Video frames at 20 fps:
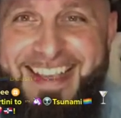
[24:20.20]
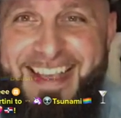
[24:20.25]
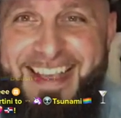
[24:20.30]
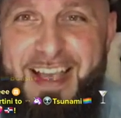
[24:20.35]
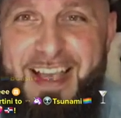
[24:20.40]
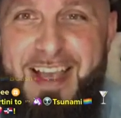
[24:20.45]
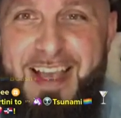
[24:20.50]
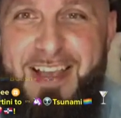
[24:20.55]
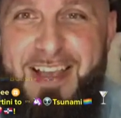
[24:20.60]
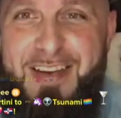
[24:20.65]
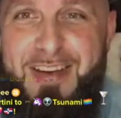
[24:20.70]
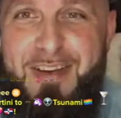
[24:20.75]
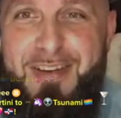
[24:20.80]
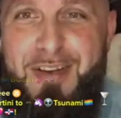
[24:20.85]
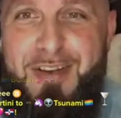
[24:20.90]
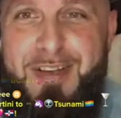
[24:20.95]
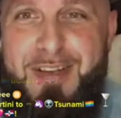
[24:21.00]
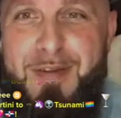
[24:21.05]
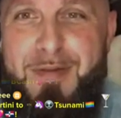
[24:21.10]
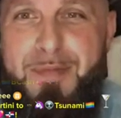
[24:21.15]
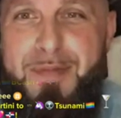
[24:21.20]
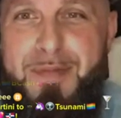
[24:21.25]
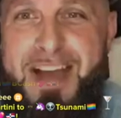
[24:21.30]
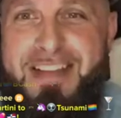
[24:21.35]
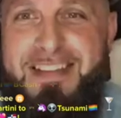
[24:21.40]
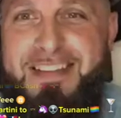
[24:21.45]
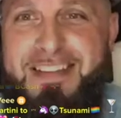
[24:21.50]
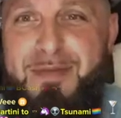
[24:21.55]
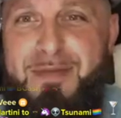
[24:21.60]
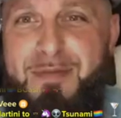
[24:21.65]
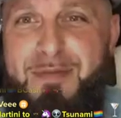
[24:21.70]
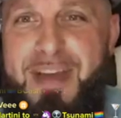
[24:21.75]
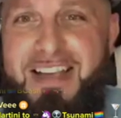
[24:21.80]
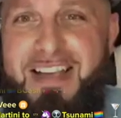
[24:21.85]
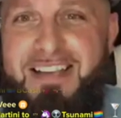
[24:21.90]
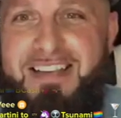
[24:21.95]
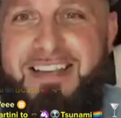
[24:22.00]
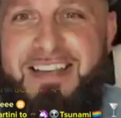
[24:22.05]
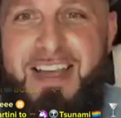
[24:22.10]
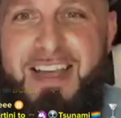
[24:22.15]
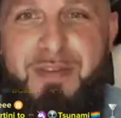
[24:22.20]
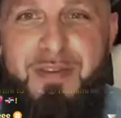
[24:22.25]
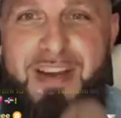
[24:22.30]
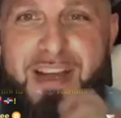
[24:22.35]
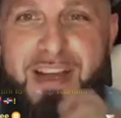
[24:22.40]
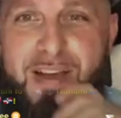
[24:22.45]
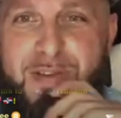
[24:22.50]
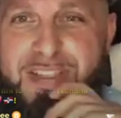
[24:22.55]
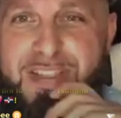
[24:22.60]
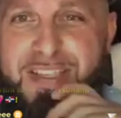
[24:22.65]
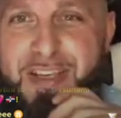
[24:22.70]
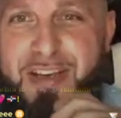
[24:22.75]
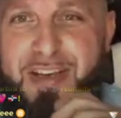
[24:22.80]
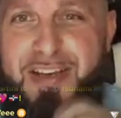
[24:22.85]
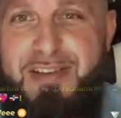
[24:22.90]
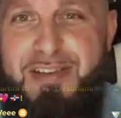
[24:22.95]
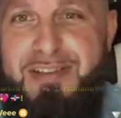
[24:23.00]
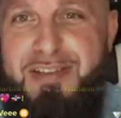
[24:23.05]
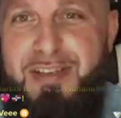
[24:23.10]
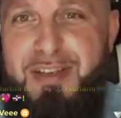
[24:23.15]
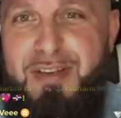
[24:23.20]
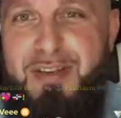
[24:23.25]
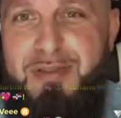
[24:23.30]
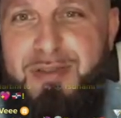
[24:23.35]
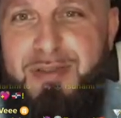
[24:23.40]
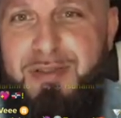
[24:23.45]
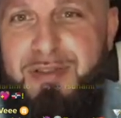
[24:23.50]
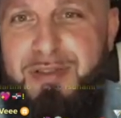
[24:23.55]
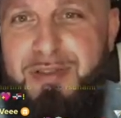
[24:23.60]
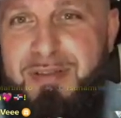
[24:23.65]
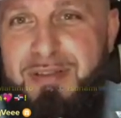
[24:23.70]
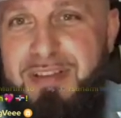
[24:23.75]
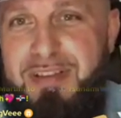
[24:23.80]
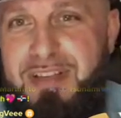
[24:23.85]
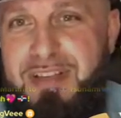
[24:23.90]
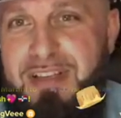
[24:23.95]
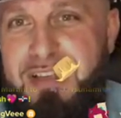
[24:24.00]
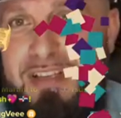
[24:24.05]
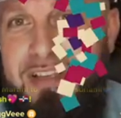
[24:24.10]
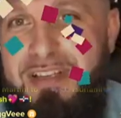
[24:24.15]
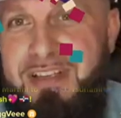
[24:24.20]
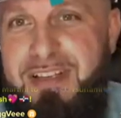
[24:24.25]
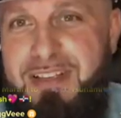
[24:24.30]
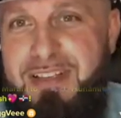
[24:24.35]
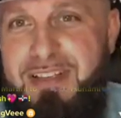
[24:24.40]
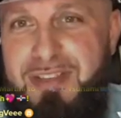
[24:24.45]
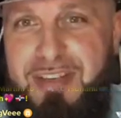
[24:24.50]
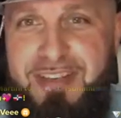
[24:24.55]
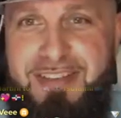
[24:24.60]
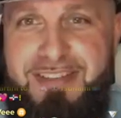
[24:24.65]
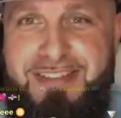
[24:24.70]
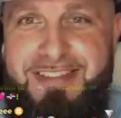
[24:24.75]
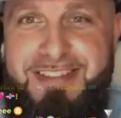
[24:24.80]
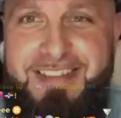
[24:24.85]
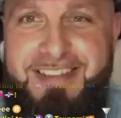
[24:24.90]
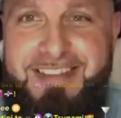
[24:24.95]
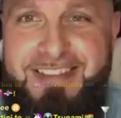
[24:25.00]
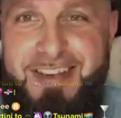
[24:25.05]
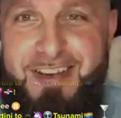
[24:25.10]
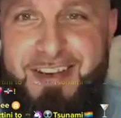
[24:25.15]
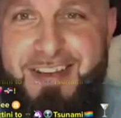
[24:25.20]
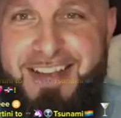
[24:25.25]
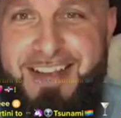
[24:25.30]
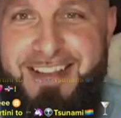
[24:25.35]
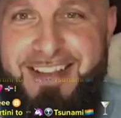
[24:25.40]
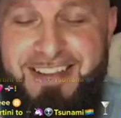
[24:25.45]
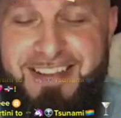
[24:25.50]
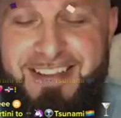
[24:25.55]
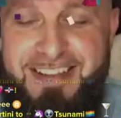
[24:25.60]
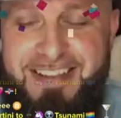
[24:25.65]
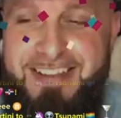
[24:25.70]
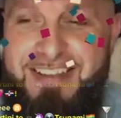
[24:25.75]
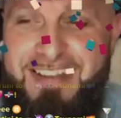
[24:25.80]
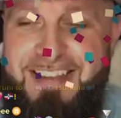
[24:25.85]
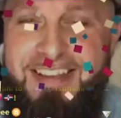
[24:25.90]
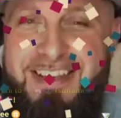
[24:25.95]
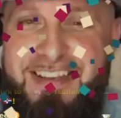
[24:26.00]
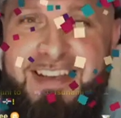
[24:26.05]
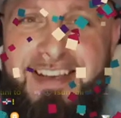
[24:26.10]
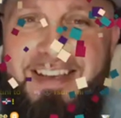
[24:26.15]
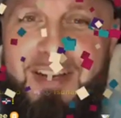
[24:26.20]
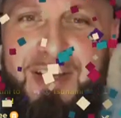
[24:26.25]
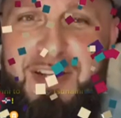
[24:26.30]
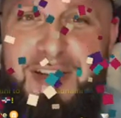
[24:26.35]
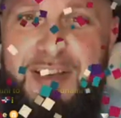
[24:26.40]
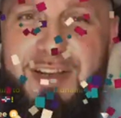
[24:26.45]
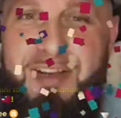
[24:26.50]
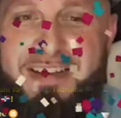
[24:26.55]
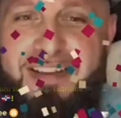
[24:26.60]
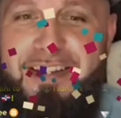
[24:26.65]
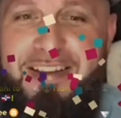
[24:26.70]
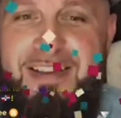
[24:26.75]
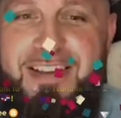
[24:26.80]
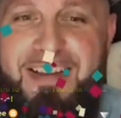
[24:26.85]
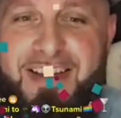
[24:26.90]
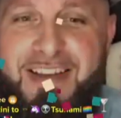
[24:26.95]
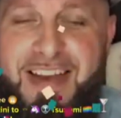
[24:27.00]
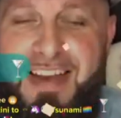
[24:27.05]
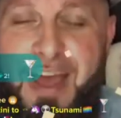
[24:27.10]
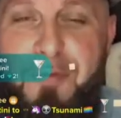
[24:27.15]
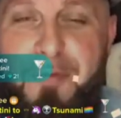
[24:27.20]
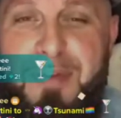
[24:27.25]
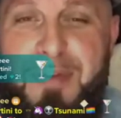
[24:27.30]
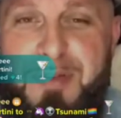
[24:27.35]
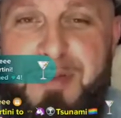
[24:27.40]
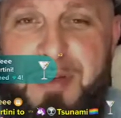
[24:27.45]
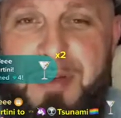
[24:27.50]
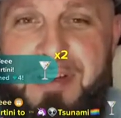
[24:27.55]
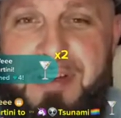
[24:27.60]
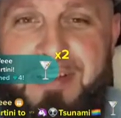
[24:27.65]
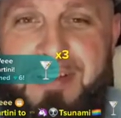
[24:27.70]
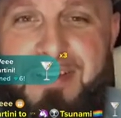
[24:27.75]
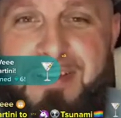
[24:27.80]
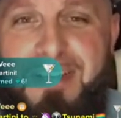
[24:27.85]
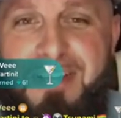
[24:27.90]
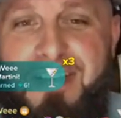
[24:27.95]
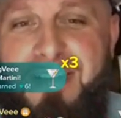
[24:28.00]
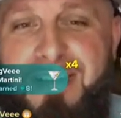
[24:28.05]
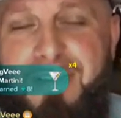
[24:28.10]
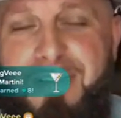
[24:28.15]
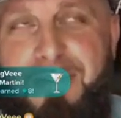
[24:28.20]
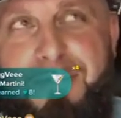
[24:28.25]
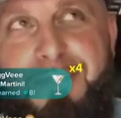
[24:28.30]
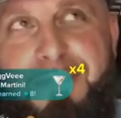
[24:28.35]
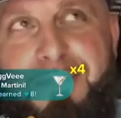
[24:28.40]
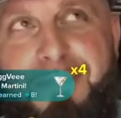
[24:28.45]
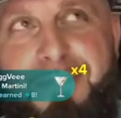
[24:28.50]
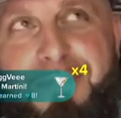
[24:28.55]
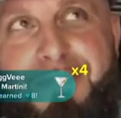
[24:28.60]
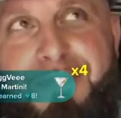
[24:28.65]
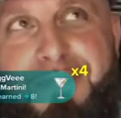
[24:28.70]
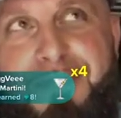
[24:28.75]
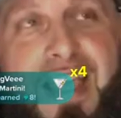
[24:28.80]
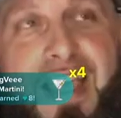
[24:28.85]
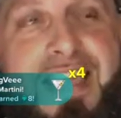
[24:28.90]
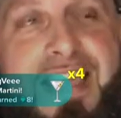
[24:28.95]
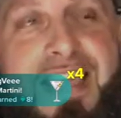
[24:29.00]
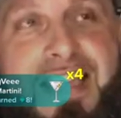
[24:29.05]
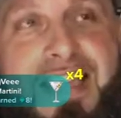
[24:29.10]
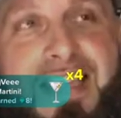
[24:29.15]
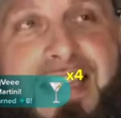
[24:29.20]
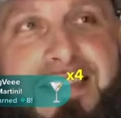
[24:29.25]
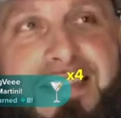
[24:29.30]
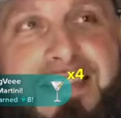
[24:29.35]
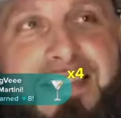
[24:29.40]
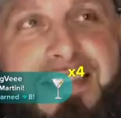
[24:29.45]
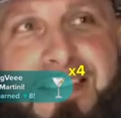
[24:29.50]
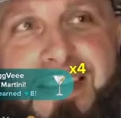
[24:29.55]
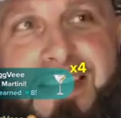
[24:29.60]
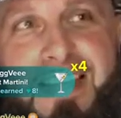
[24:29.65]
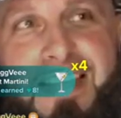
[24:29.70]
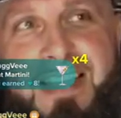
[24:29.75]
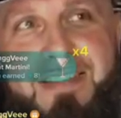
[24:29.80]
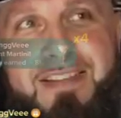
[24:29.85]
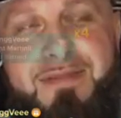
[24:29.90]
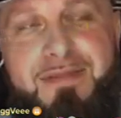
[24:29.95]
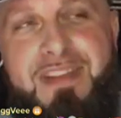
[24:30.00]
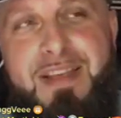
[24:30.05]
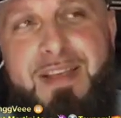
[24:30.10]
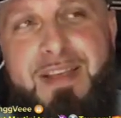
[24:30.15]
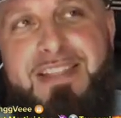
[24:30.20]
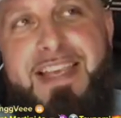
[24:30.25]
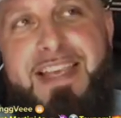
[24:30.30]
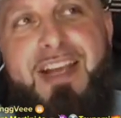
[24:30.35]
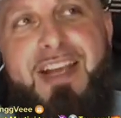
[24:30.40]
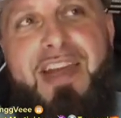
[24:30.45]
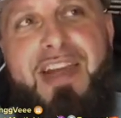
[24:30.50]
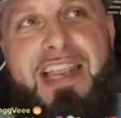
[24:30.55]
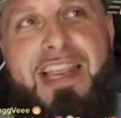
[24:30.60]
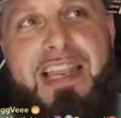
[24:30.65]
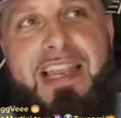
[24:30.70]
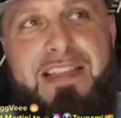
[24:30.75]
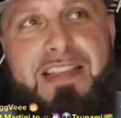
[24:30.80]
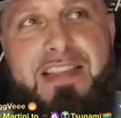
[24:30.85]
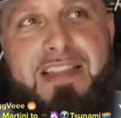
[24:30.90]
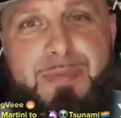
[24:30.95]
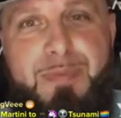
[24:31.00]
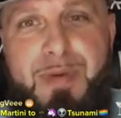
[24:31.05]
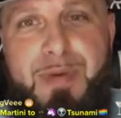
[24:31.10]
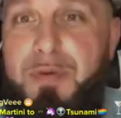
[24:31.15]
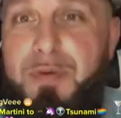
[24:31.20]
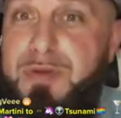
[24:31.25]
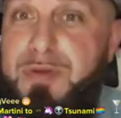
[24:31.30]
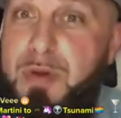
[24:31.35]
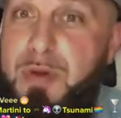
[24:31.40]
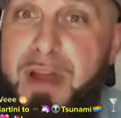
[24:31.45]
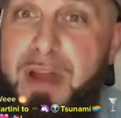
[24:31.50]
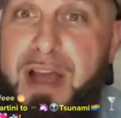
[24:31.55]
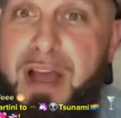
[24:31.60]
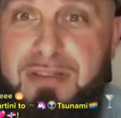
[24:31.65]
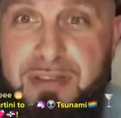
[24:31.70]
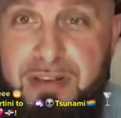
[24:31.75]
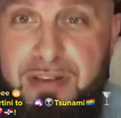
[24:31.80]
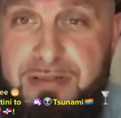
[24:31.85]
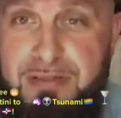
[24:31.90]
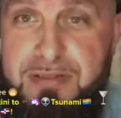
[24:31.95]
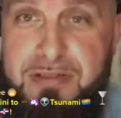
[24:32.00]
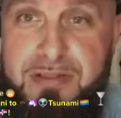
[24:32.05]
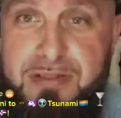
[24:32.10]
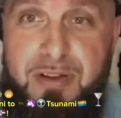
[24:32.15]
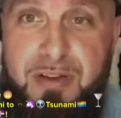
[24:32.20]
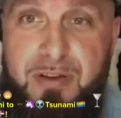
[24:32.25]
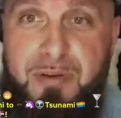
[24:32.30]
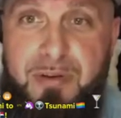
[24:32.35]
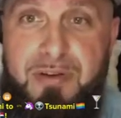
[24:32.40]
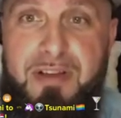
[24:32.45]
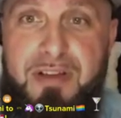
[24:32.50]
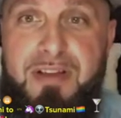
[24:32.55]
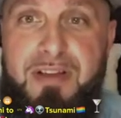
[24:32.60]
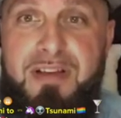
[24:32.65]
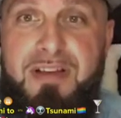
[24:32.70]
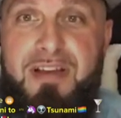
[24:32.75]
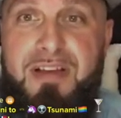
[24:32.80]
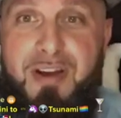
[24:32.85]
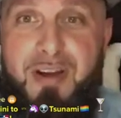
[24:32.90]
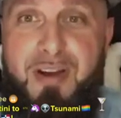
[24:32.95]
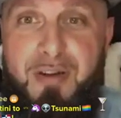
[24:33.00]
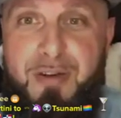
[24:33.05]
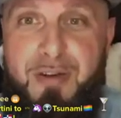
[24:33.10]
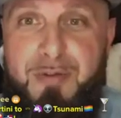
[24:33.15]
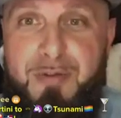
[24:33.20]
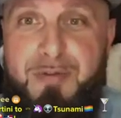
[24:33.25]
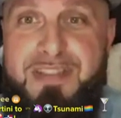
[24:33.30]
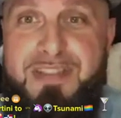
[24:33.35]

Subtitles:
Don't take me back to the day when I was, I used to go to the church and got and I went to I hate that they segregate it like this, but I went to a black church, so I was in